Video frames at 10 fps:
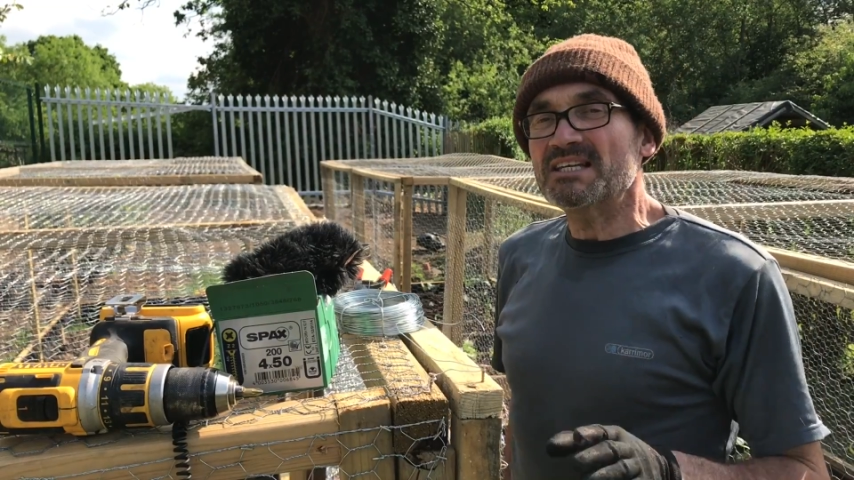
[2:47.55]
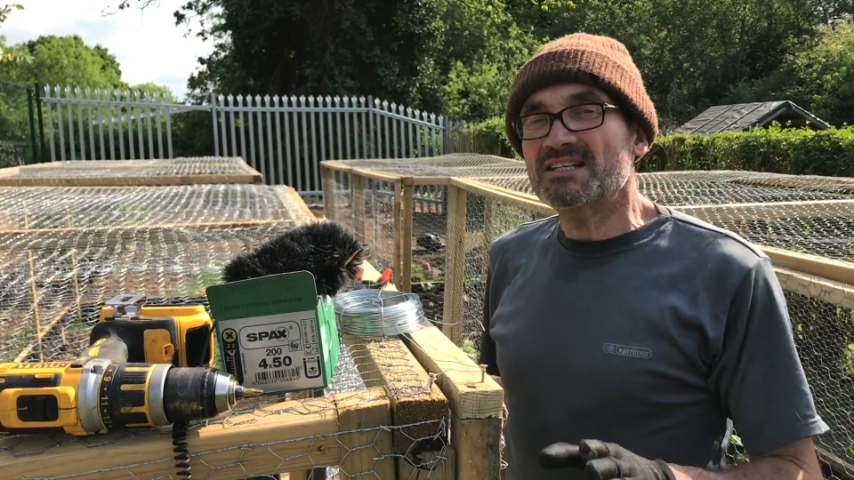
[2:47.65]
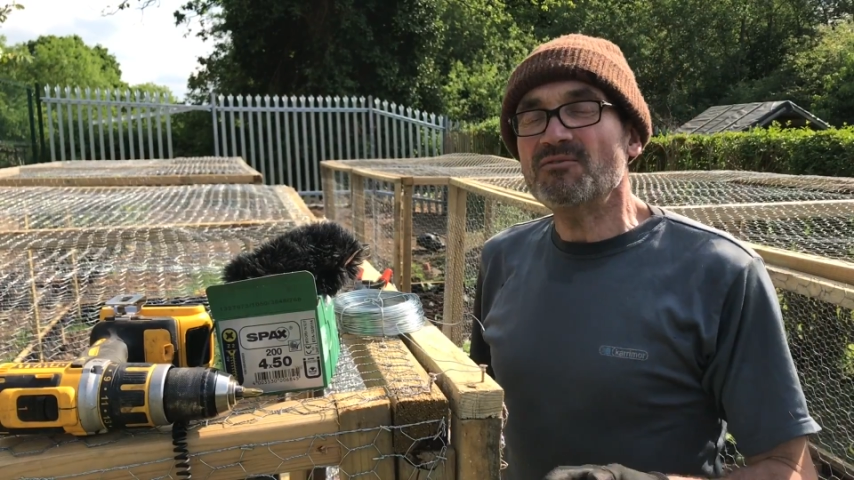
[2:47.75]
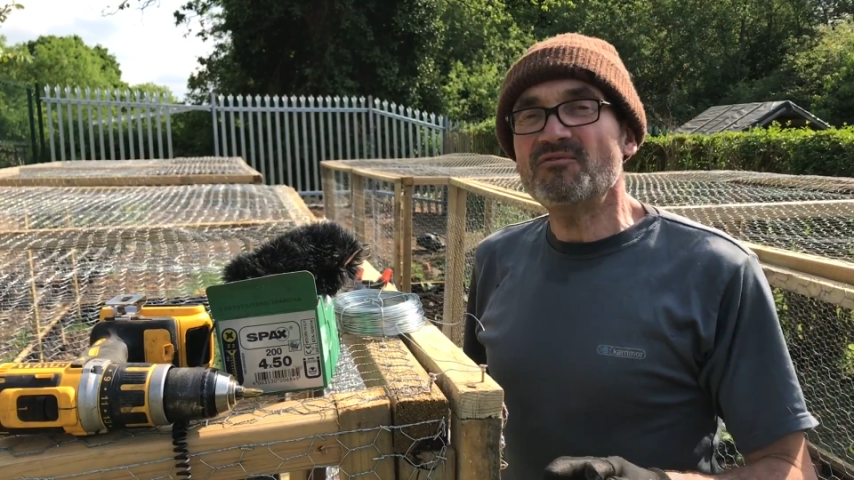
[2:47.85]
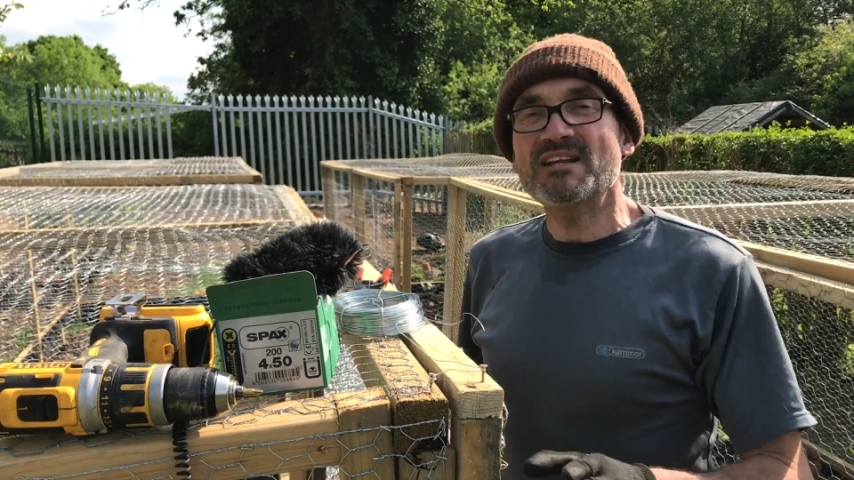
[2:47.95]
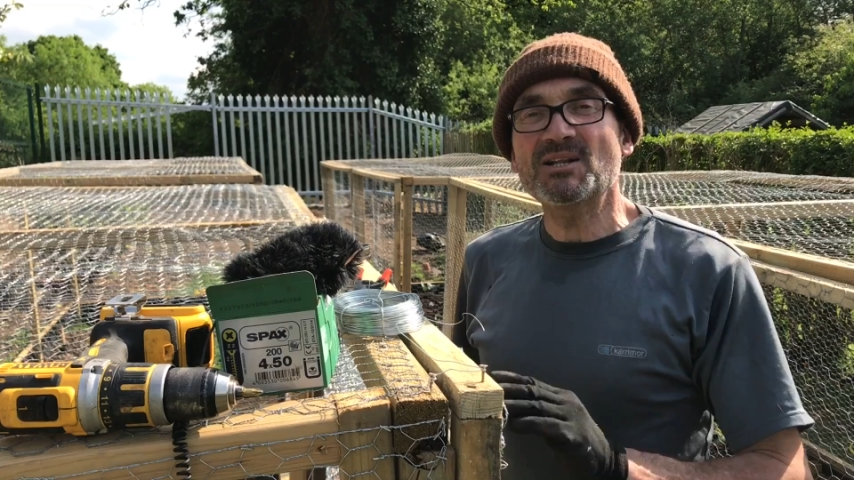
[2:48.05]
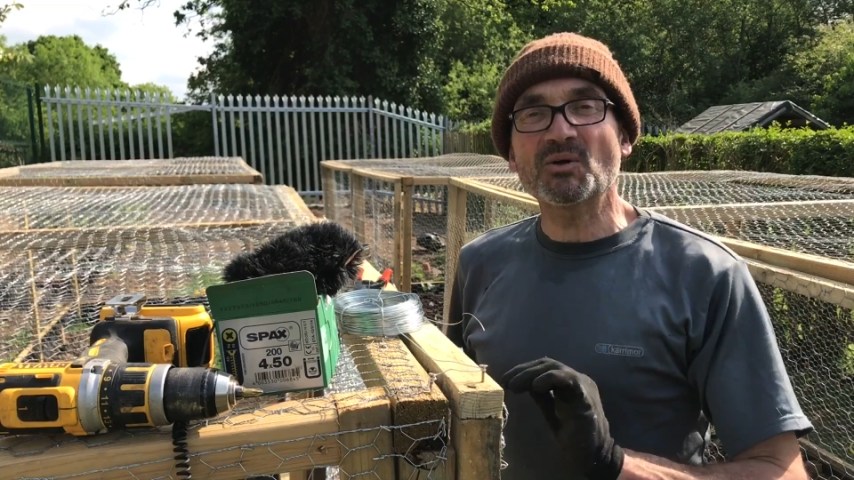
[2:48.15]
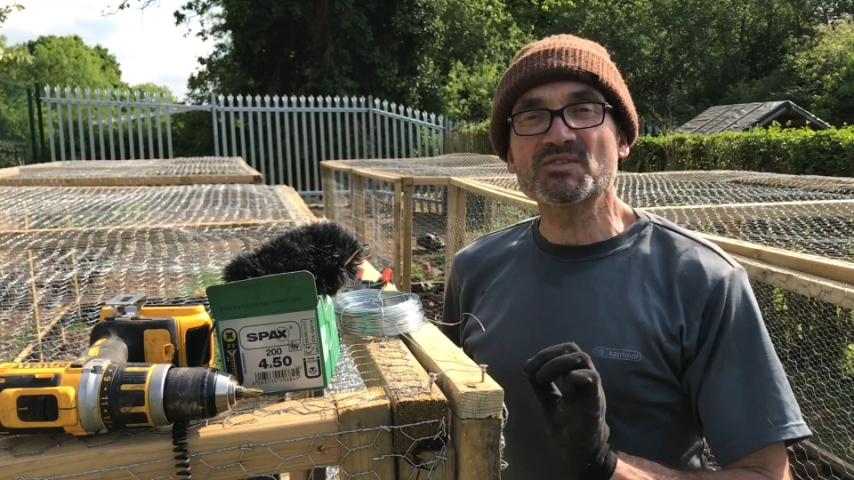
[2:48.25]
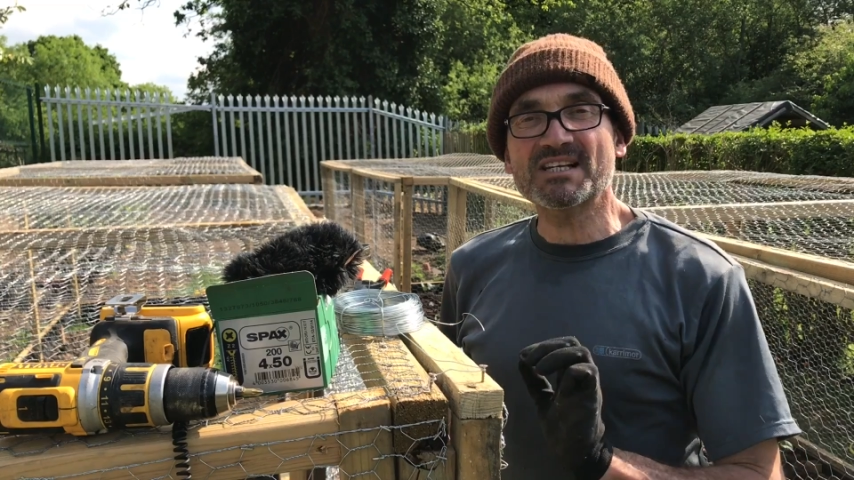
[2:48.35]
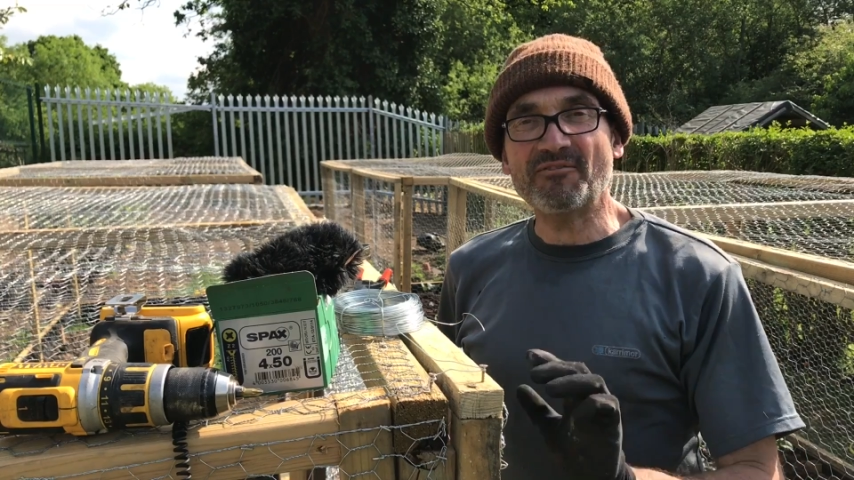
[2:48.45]
10 feet
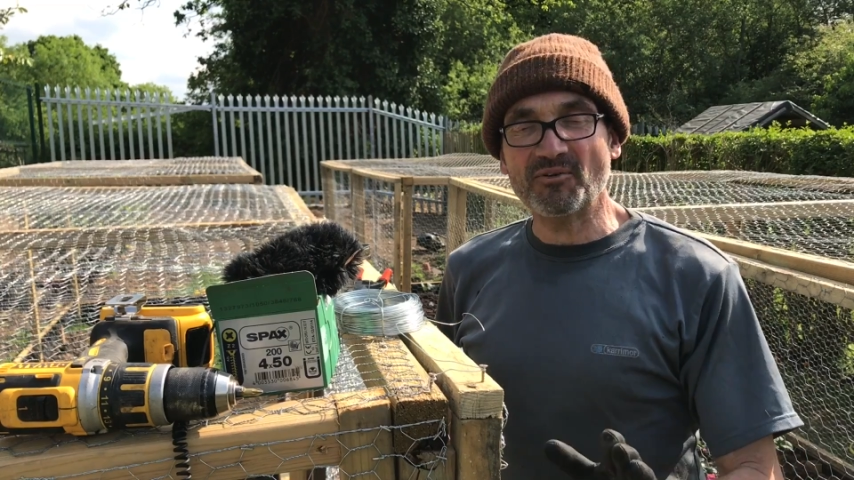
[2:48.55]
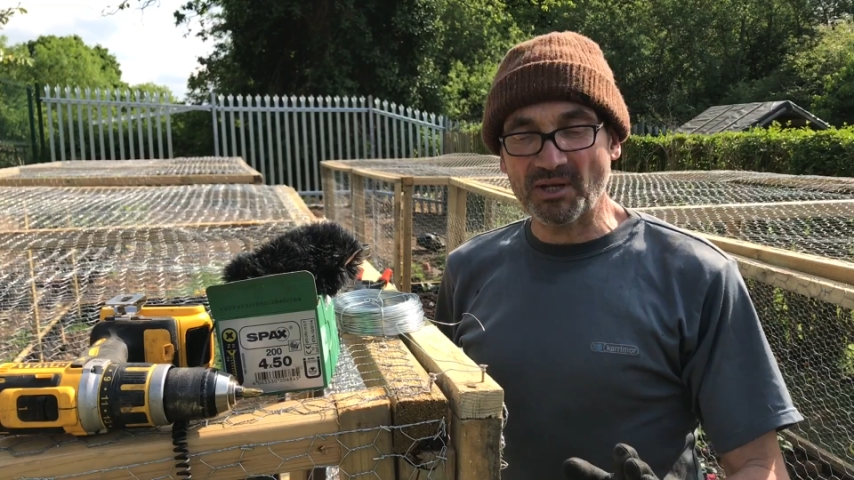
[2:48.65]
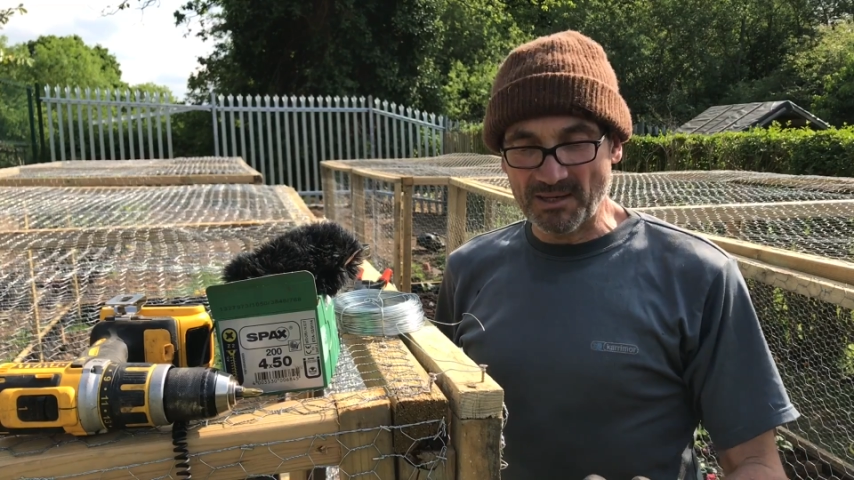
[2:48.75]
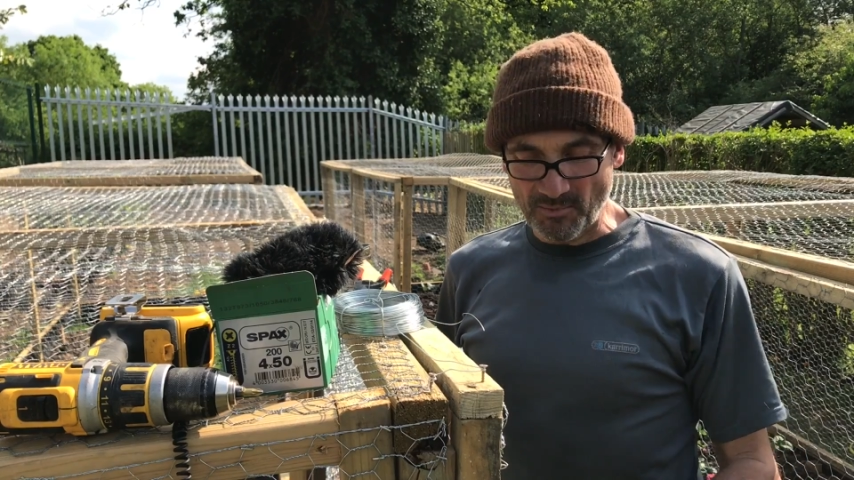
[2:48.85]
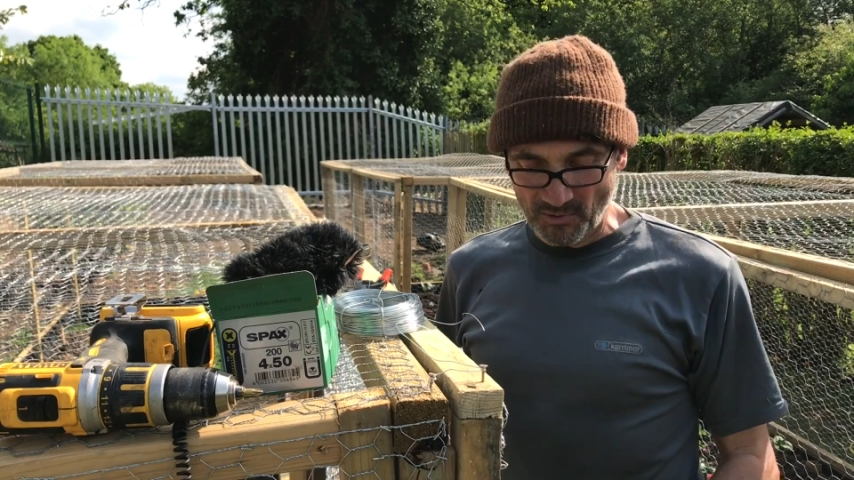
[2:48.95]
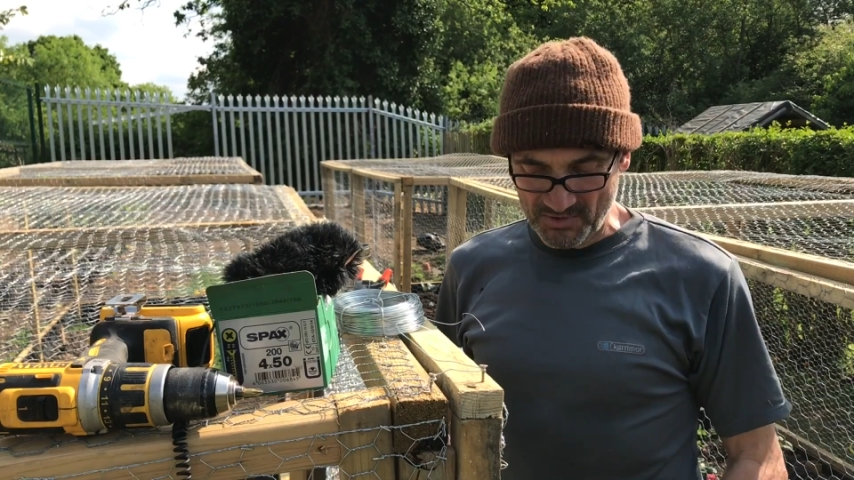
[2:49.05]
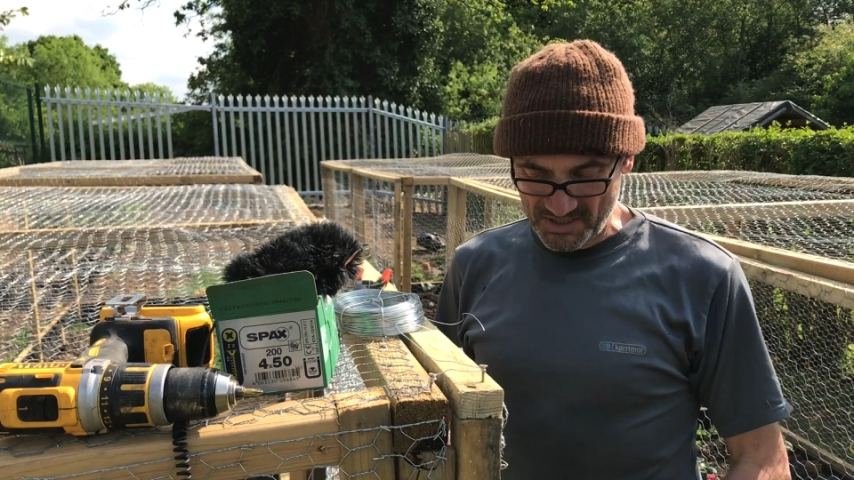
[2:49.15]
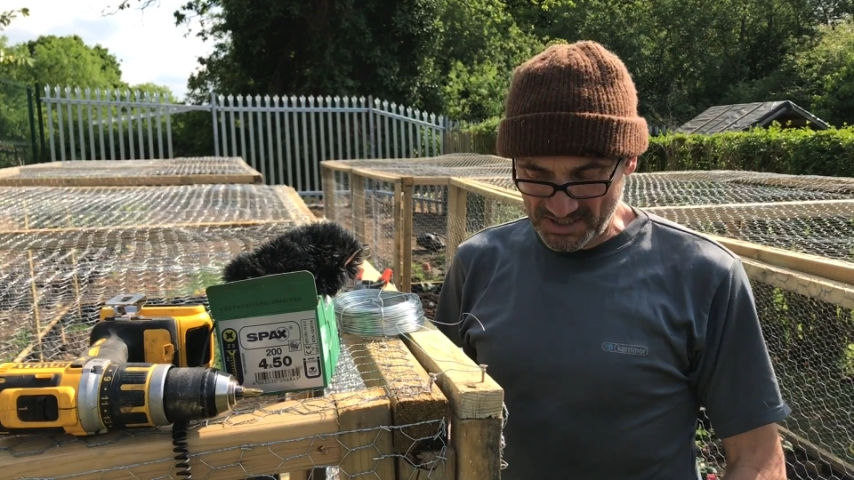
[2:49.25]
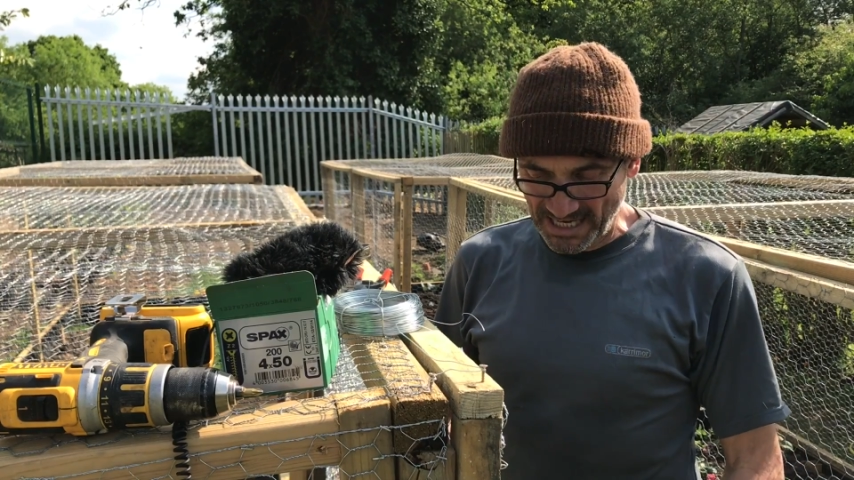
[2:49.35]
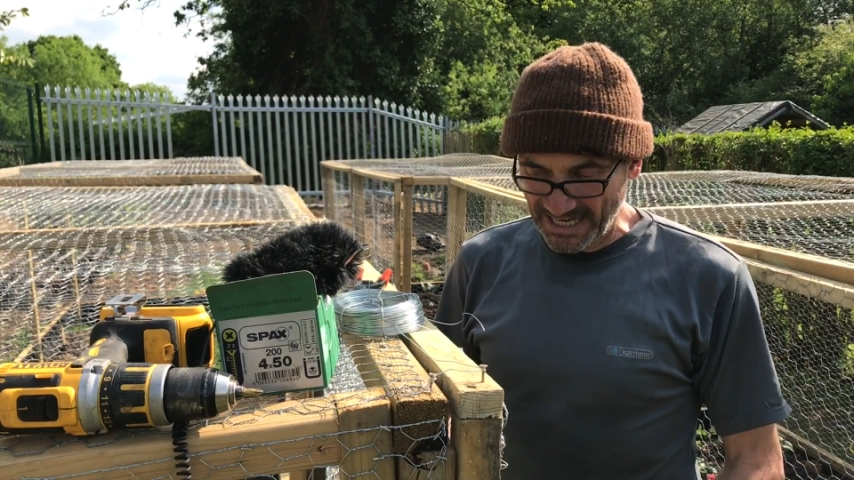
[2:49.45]
long scaffolding boards